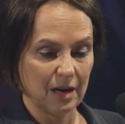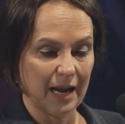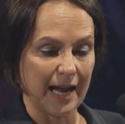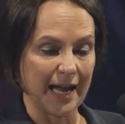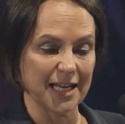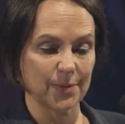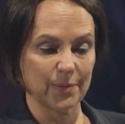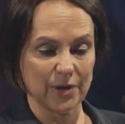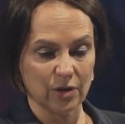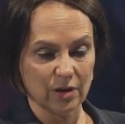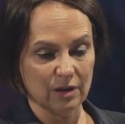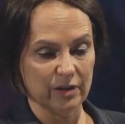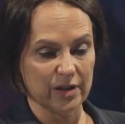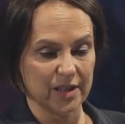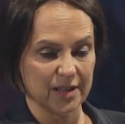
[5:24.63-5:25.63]
A husband
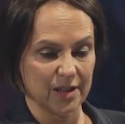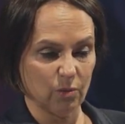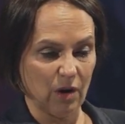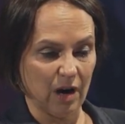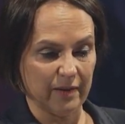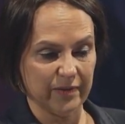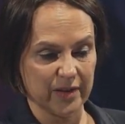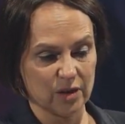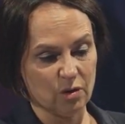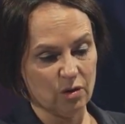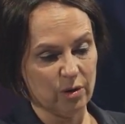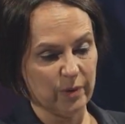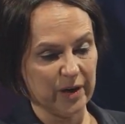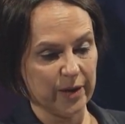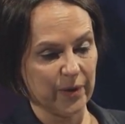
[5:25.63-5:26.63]
who loses a wife is called
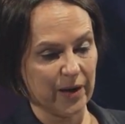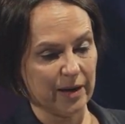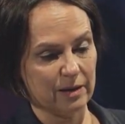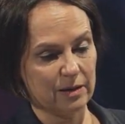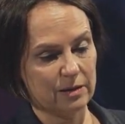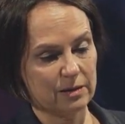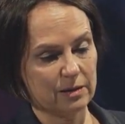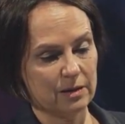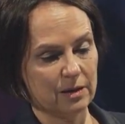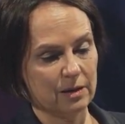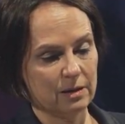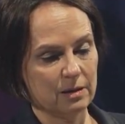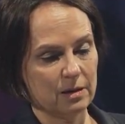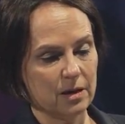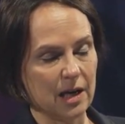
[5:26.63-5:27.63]
a widower.
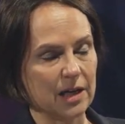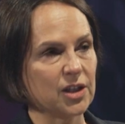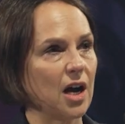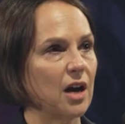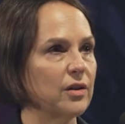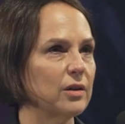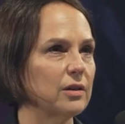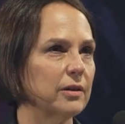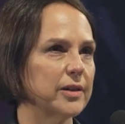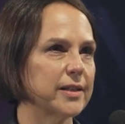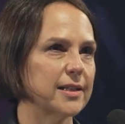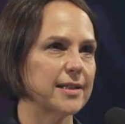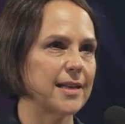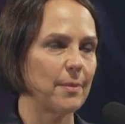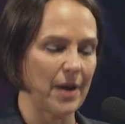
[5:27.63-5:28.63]
A child who
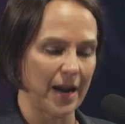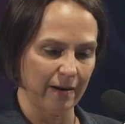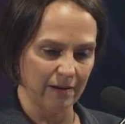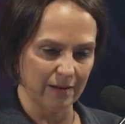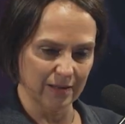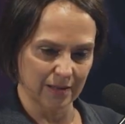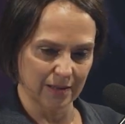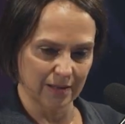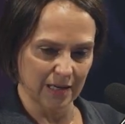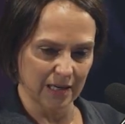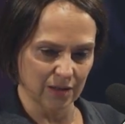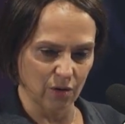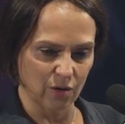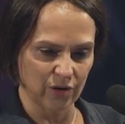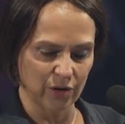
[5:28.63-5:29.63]
loses their parents is
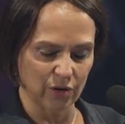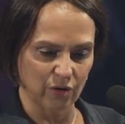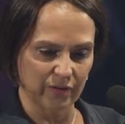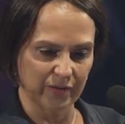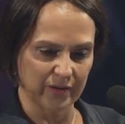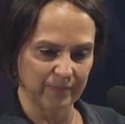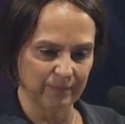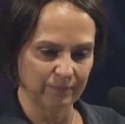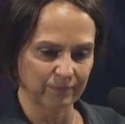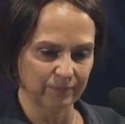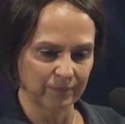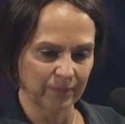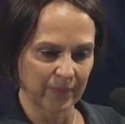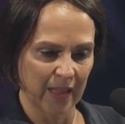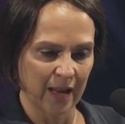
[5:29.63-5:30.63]
called an orphan.
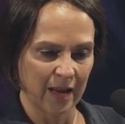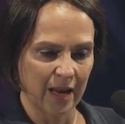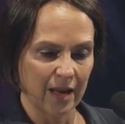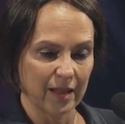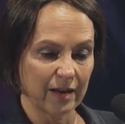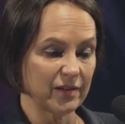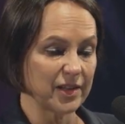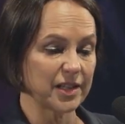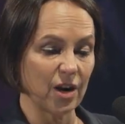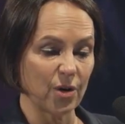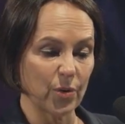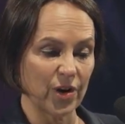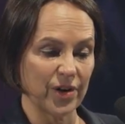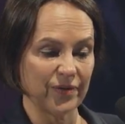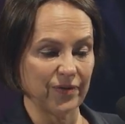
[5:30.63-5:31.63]
There is no
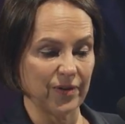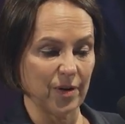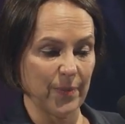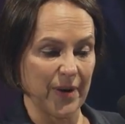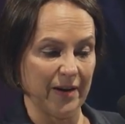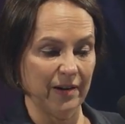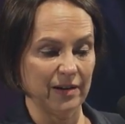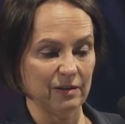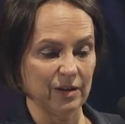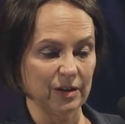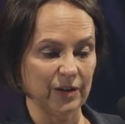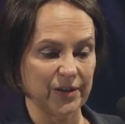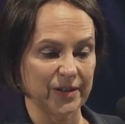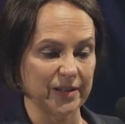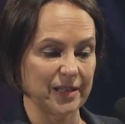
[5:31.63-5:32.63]
word for a parent who
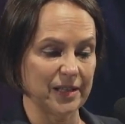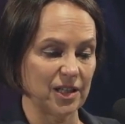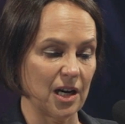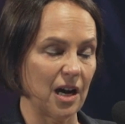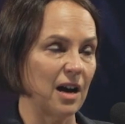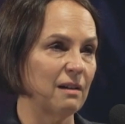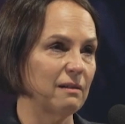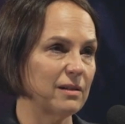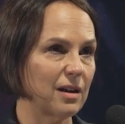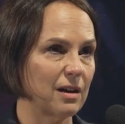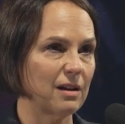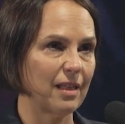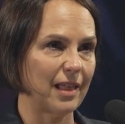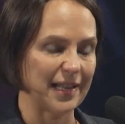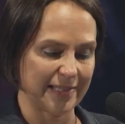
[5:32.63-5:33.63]
loses a child.
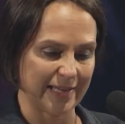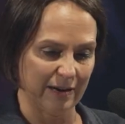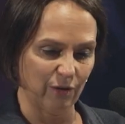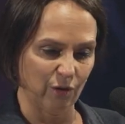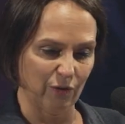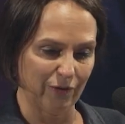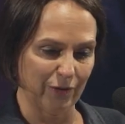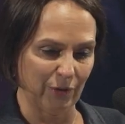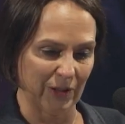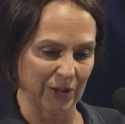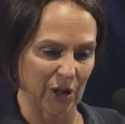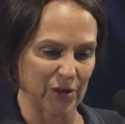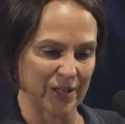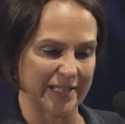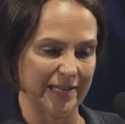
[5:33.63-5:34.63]
That's how awful the
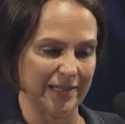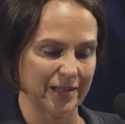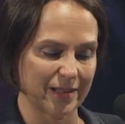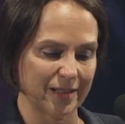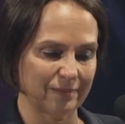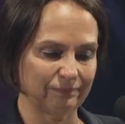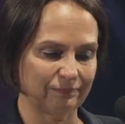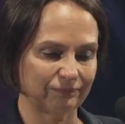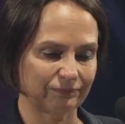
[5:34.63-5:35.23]
loss is.